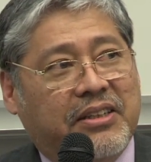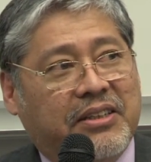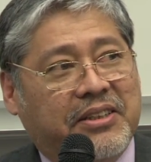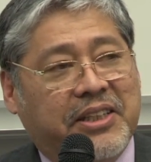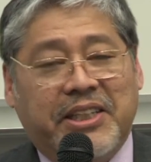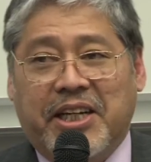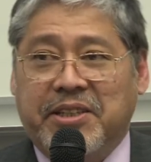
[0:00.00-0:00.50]

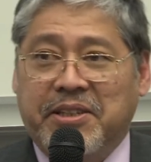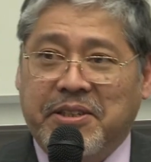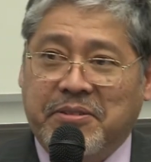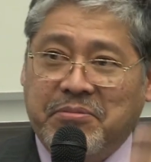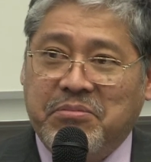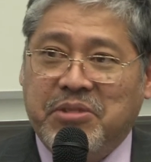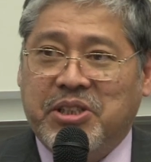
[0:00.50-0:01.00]
Then I think
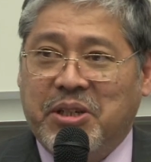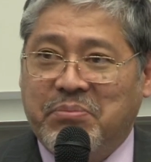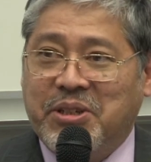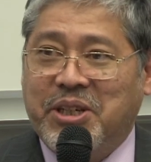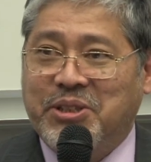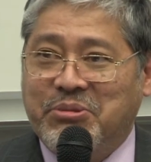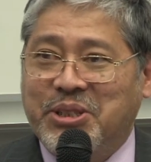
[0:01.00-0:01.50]
some
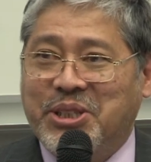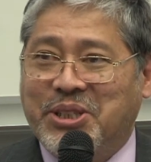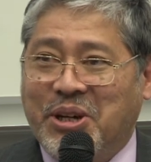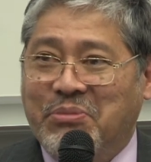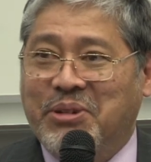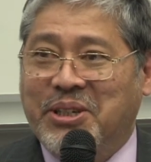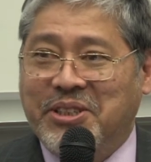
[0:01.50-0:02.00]
countries
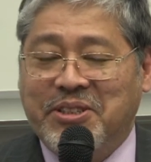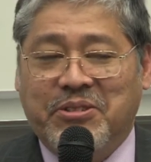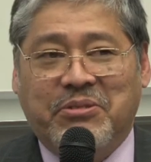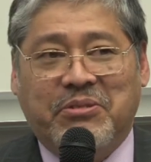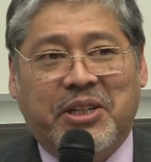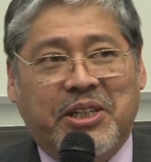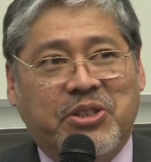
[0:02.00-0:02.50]
commented
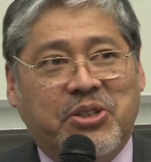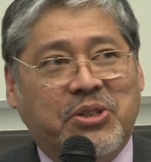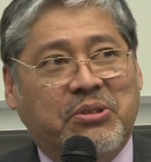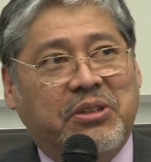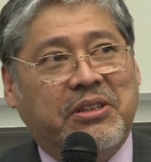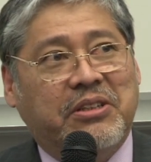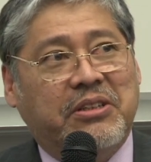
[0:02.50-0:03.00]
on that.
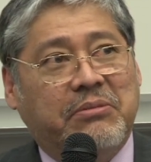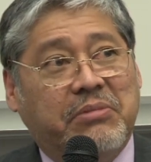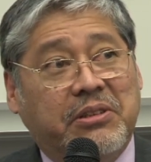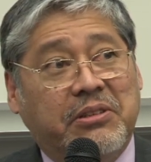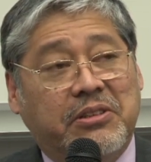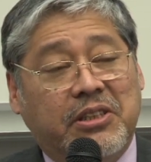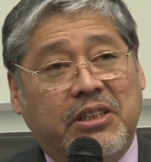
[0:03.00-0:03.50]
So I think,
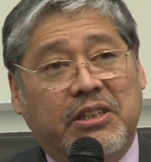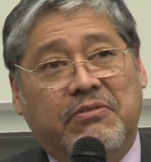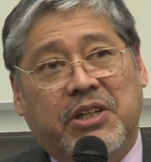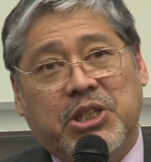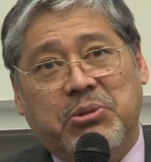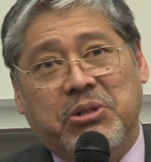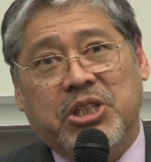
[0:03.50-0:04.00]
but
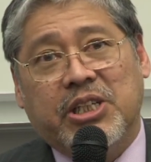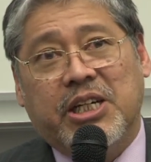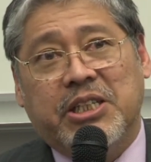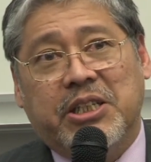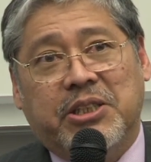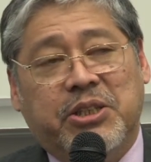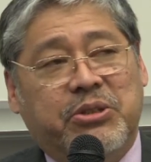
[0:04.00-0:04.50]
eventually
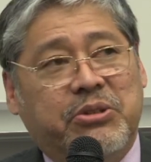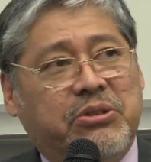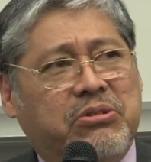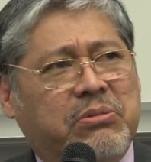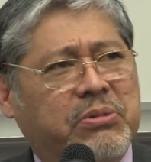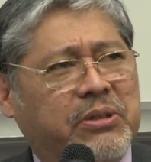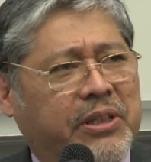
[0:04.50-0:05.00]
China did
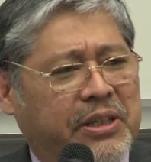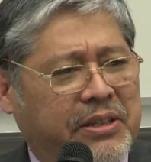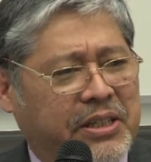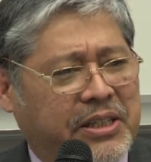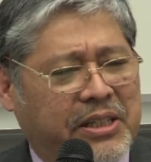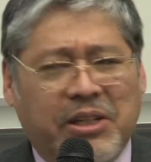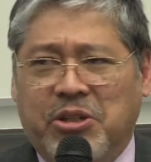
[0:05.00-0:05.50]
contribute, I
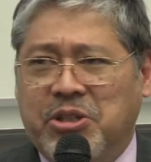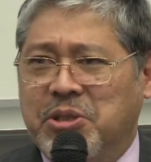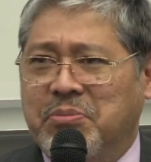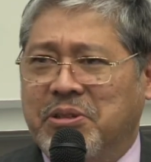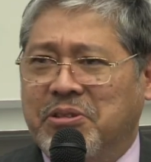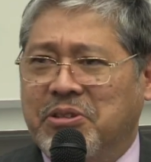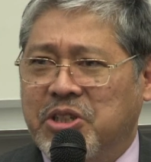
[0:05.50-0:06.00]
think, a
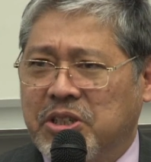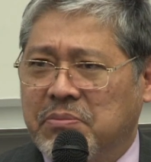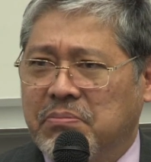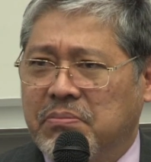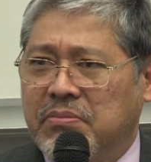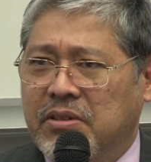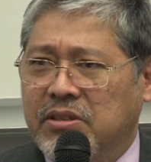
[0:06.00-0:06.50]
hospital ship,
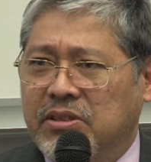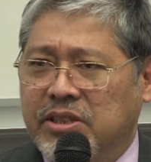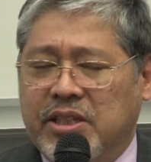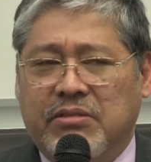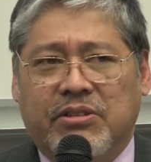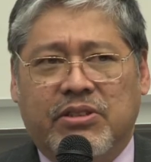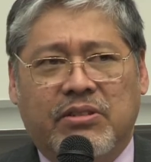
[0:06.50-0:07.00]
etc.